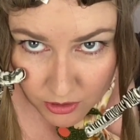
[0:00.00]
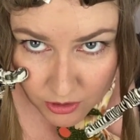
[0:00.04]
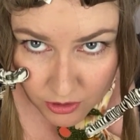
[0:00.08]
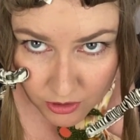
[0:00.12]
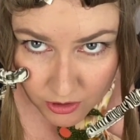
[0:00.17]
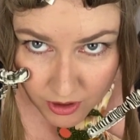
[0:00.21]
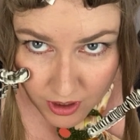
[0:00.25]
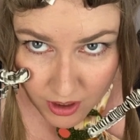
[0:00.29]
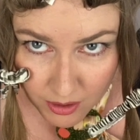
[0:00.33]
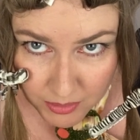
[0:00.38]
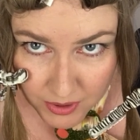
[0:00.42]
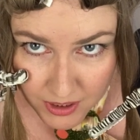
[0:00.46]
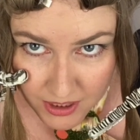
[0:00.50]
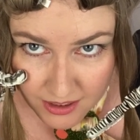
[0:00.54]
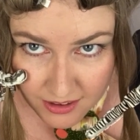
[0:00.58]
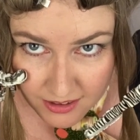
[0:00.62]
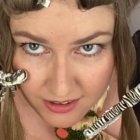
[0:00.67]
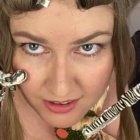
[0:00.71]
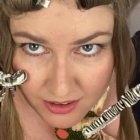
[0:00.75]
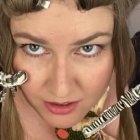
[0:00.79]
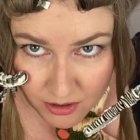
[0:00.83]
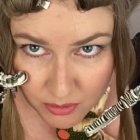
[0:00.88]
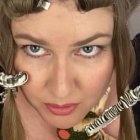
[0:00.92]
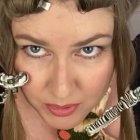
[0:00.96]
grabbing
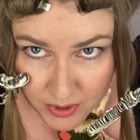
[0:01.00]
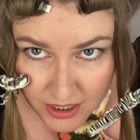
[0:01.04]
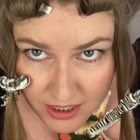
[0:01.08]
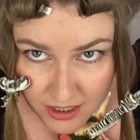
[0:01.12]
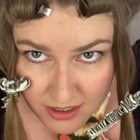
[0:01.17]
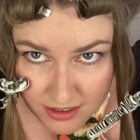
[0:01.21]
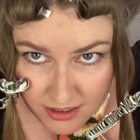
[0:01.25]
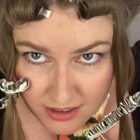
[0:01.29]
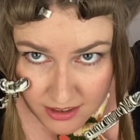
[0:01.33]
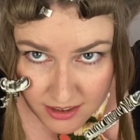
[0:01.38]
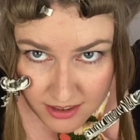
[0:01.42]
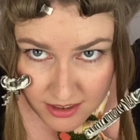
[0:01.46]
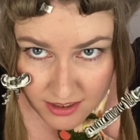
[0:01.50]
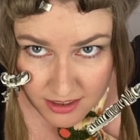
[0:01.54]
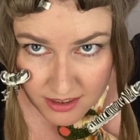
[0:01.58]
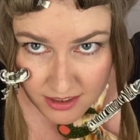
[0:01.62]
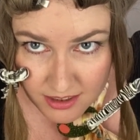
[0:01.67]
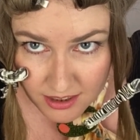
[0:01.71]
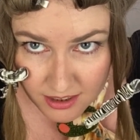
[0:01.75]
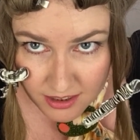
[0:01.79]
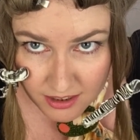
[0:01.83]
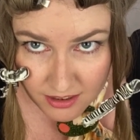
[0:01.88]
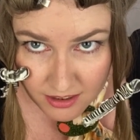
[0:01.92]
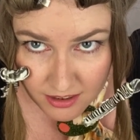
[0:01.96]
little bits,